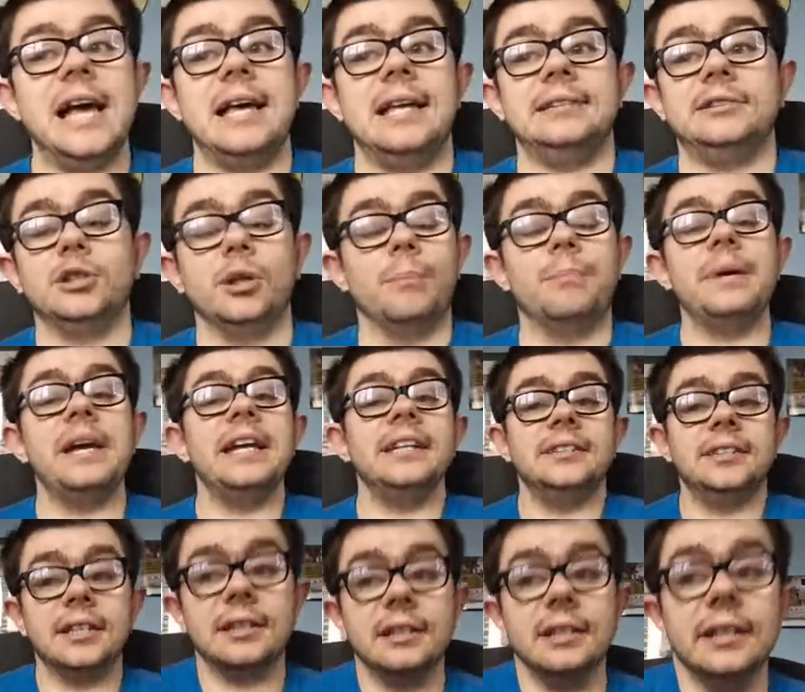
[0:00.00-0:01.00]
so
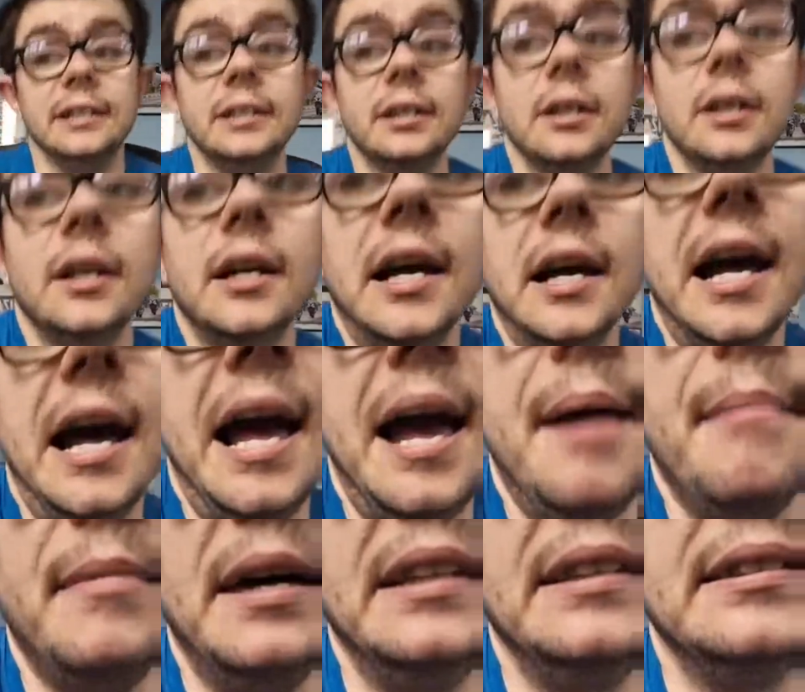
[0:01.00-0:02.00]
basically
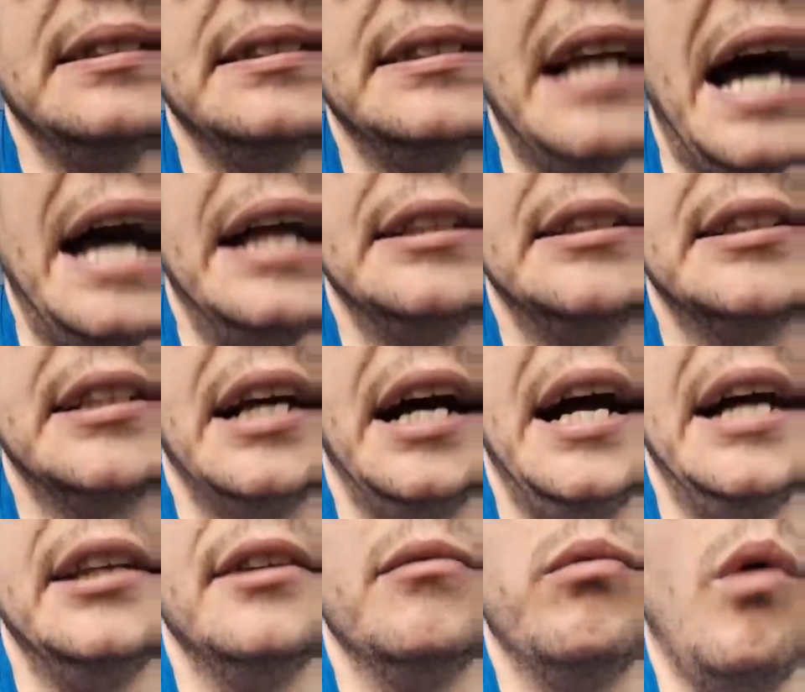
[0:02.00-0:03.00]
that's
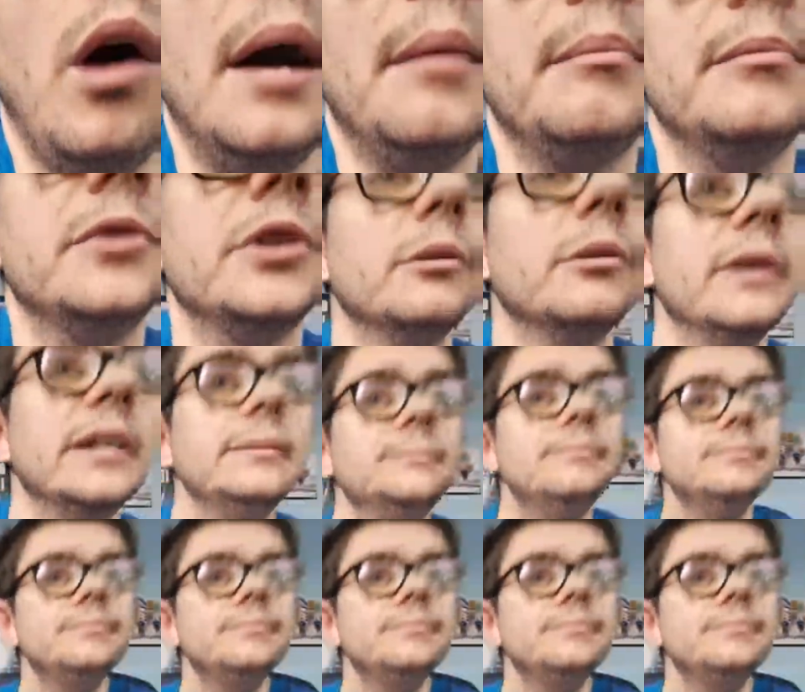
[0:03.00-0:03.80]
kind of what I'm doing,